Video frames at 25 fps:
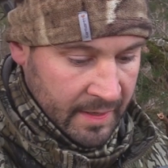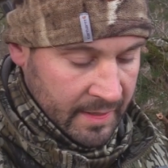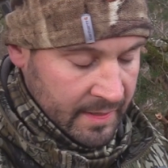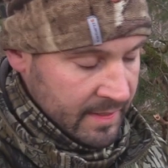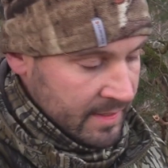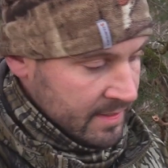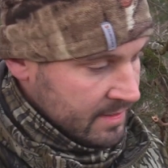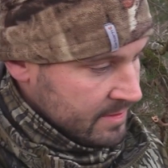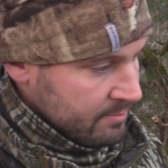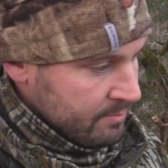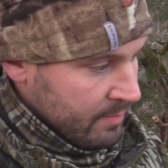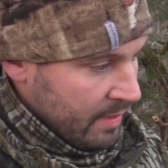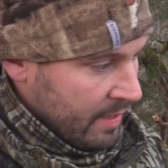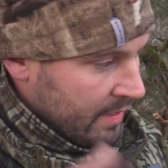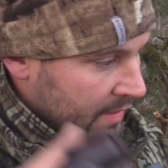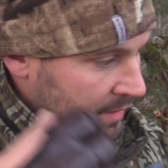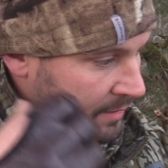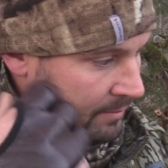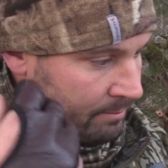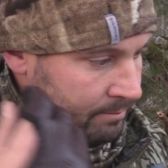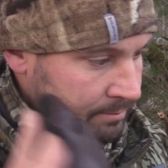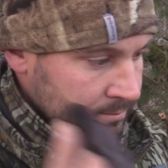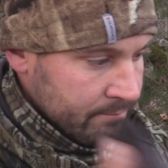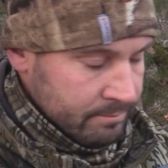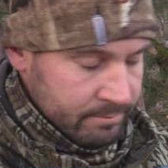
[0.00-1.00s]
guess my
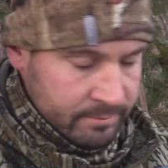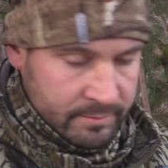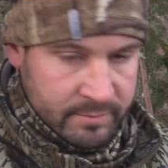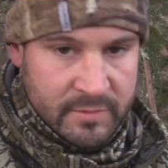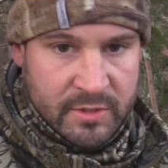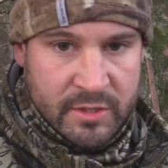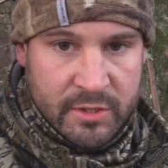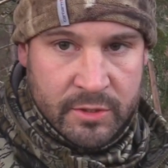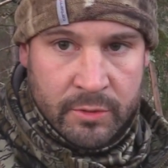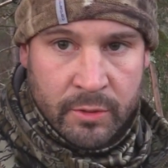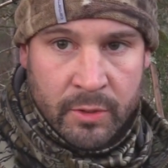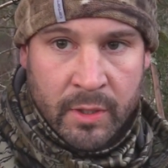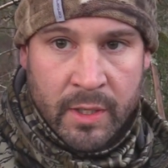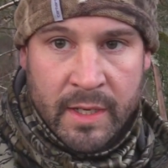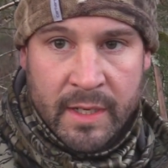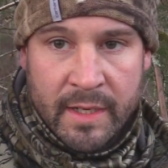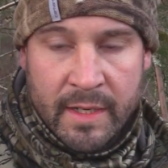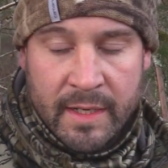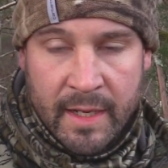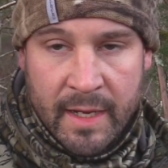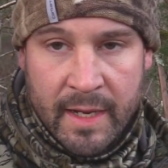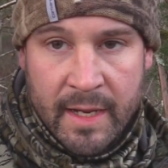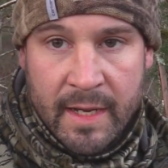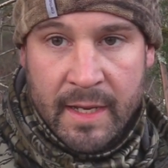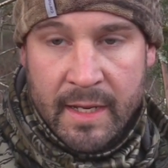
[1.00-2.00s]

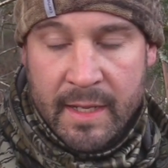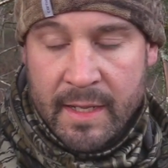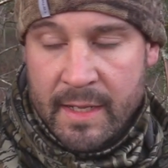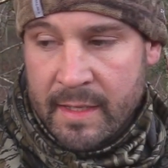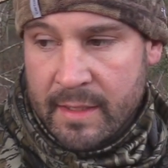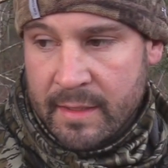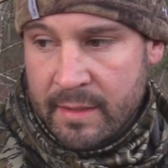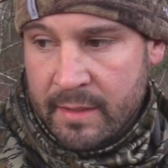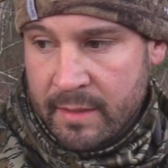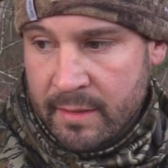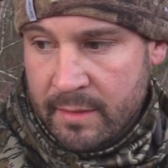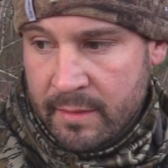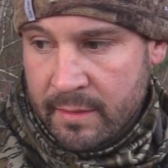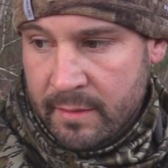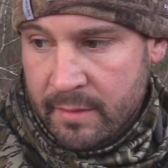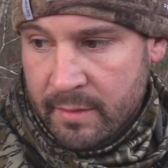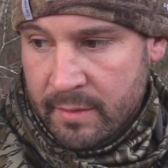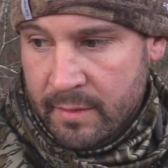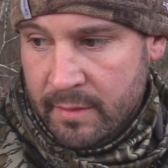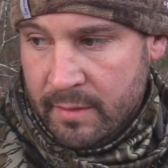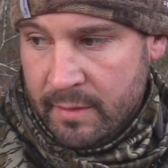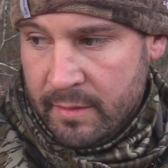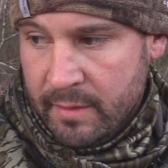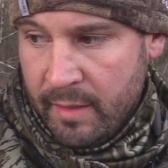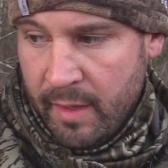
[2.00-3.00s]
string hit it.
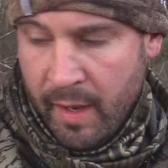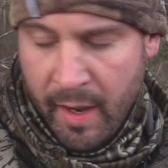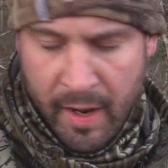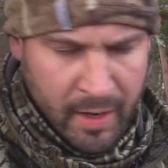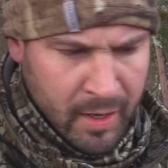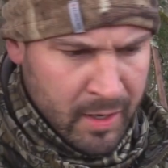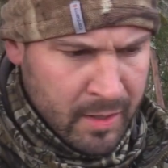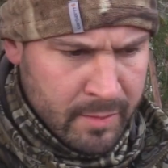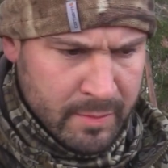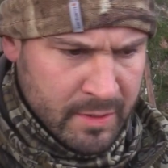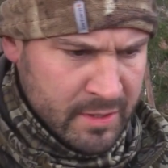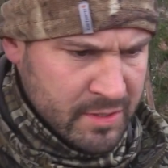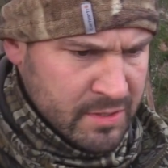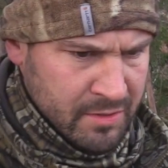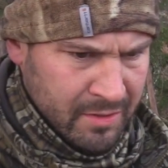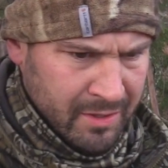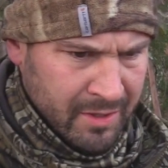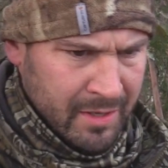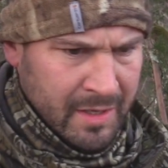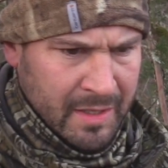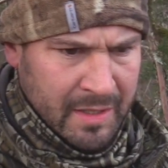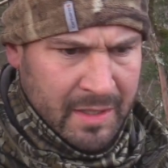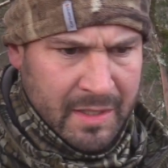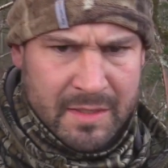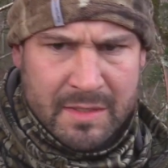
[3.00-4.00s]
I heard my
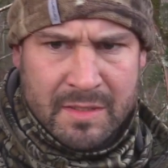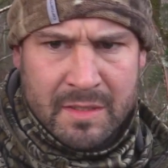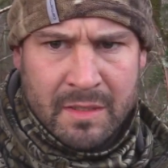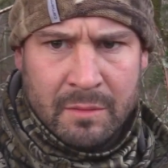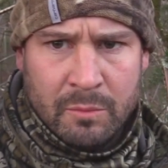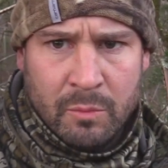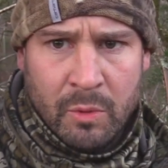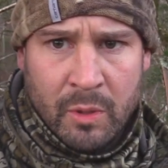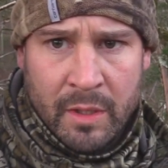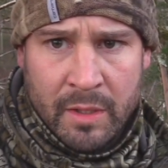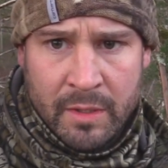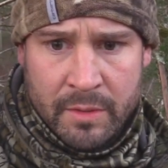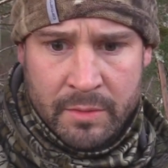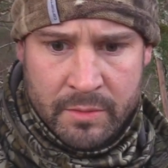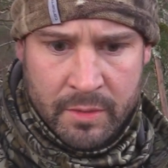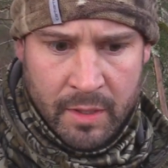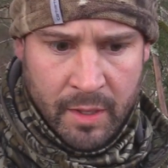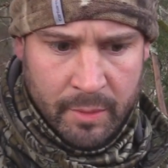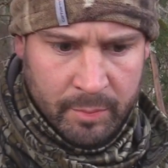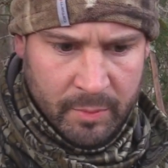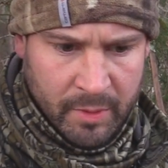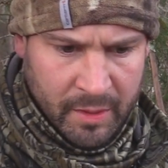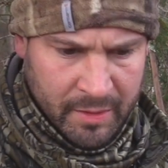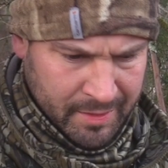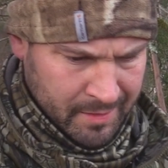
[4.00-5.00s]
string hit something when I
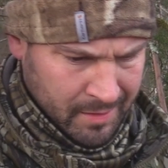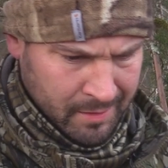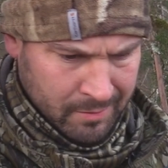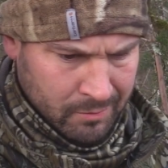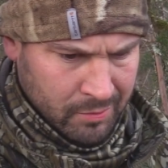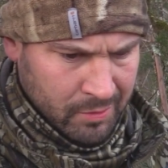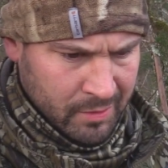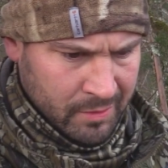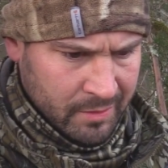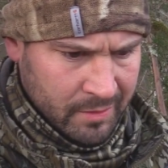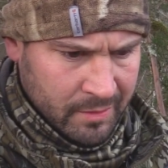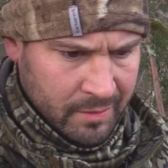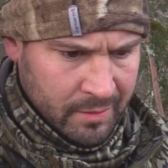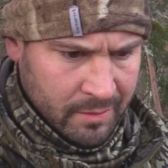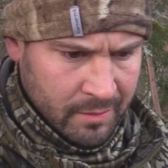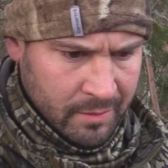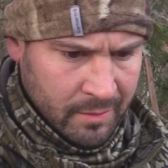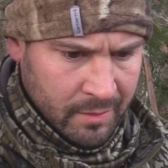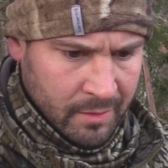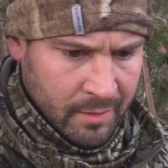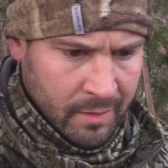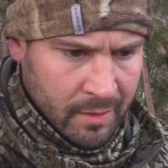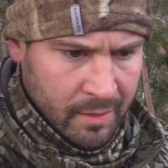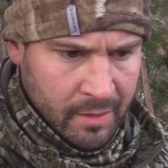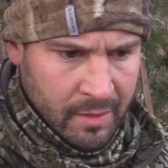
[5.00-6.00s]
dropped. I thought, what the?
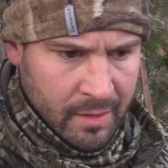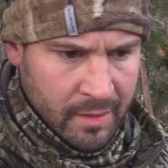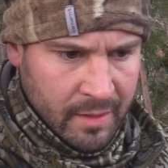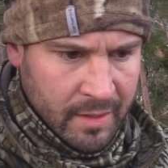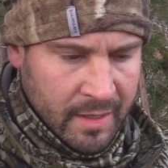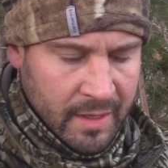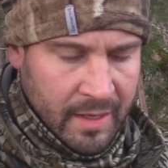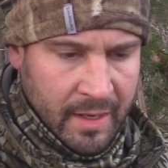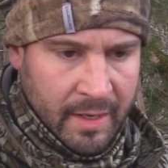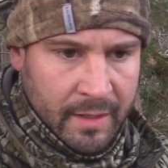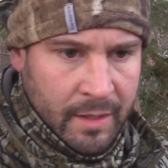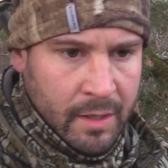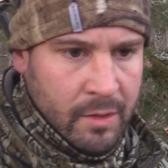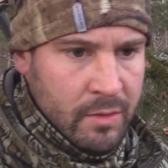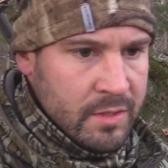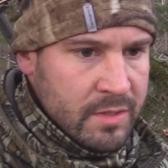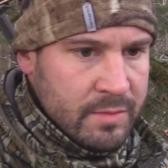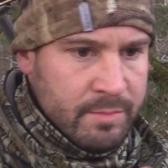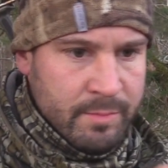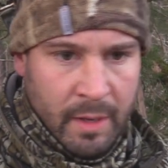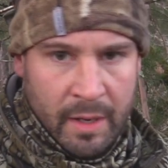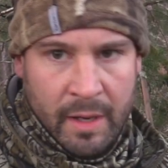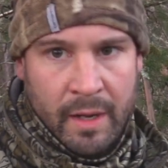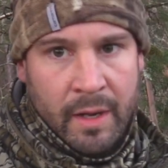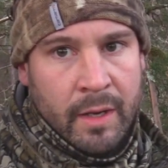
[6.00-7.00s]
And I noticed
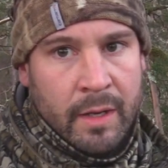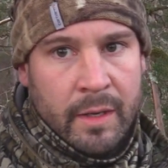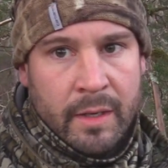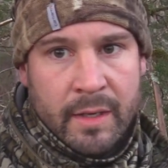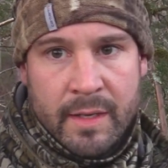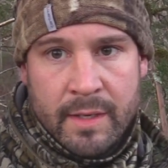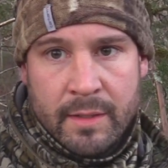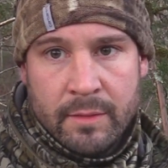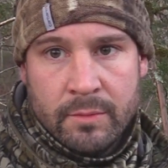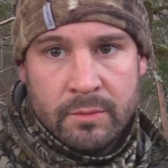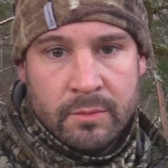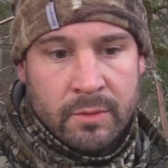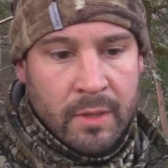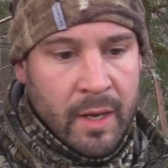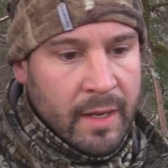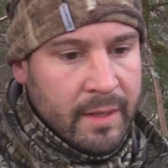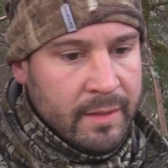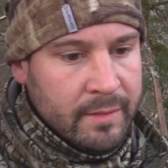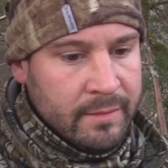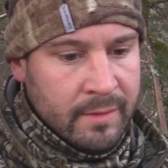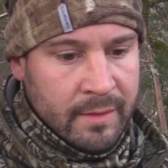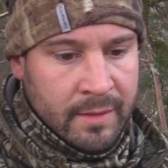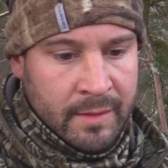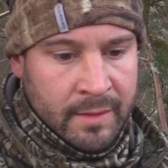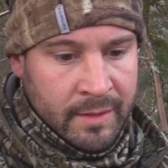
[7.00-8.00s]
my arrow hit right
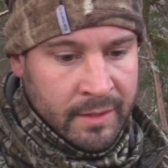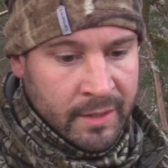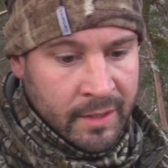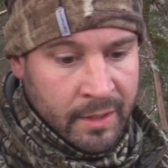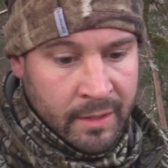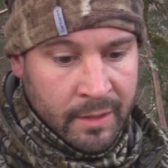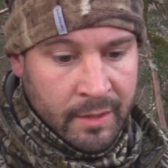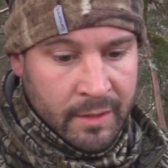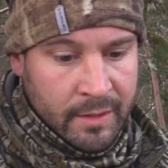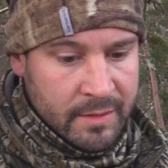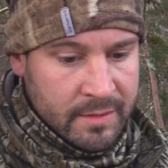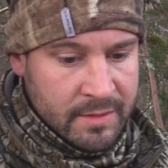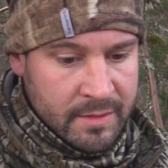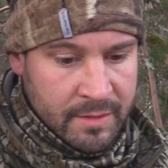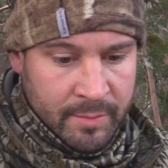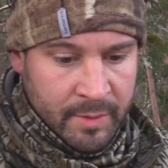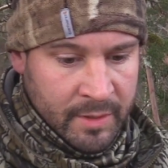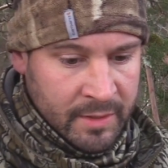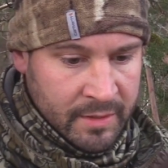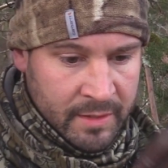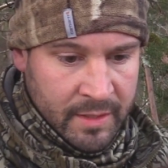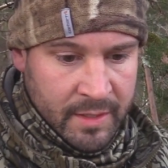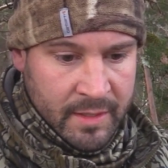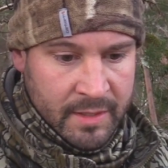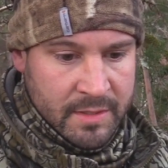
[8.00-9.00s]
in the guts. I
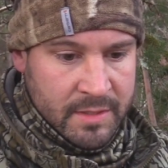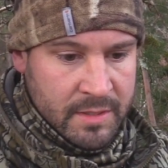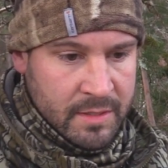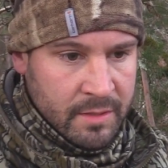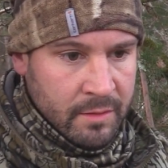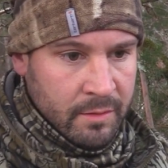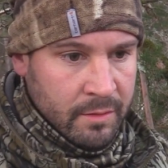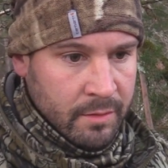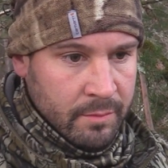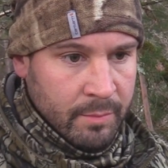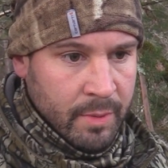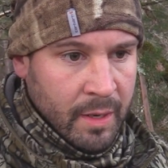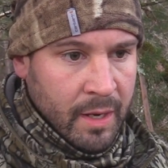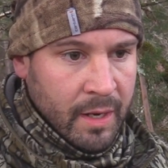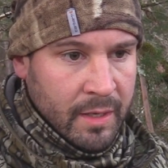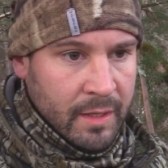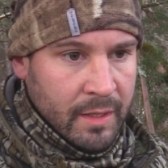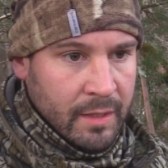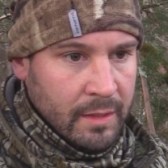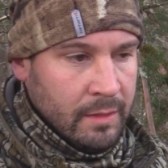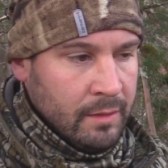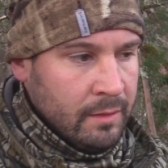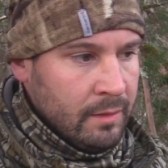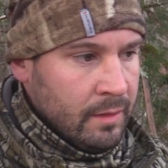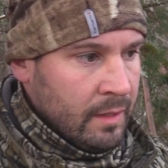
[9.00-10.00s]
mean, dead center of the body,
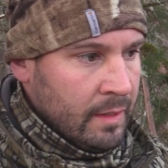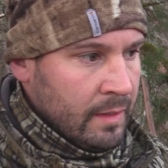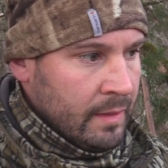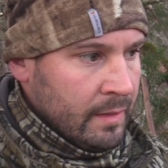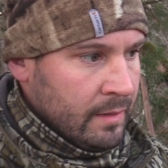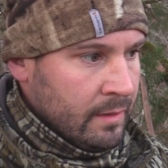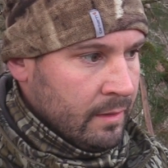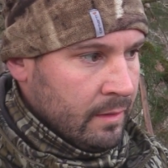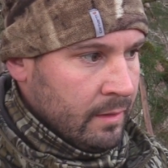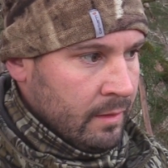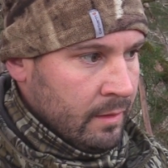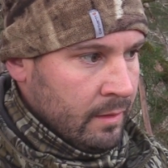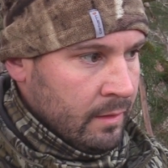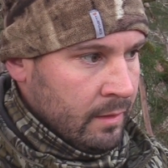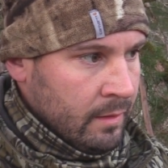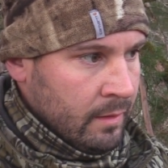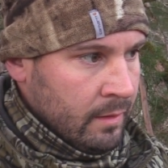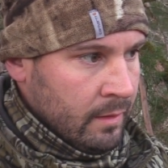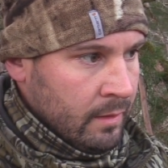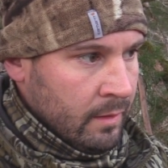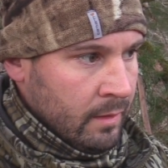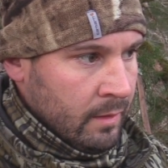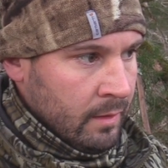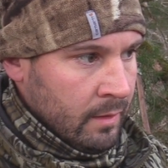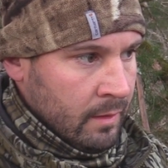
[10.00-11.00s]
it looked like.
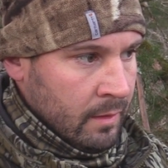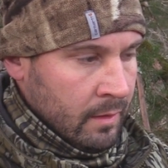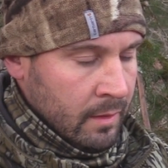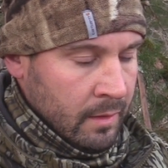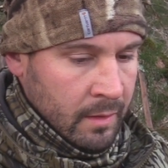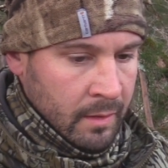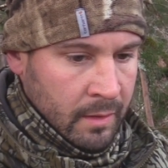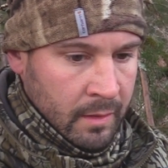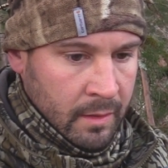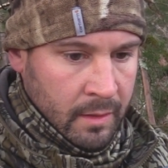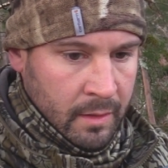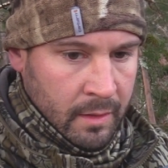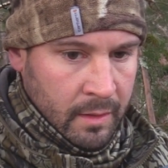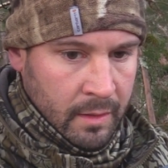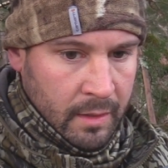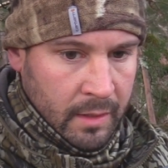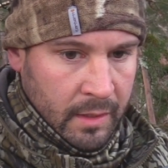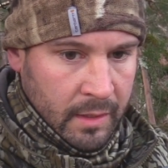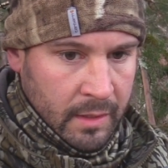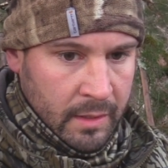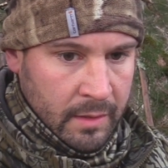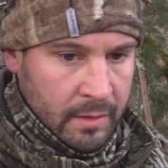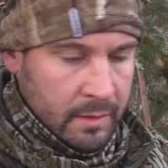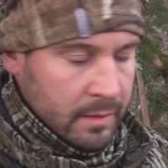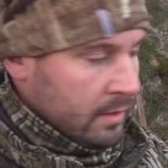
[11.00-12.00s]

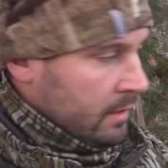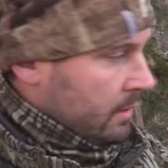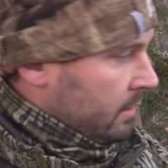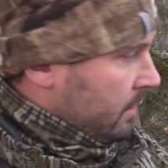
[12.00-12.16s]
And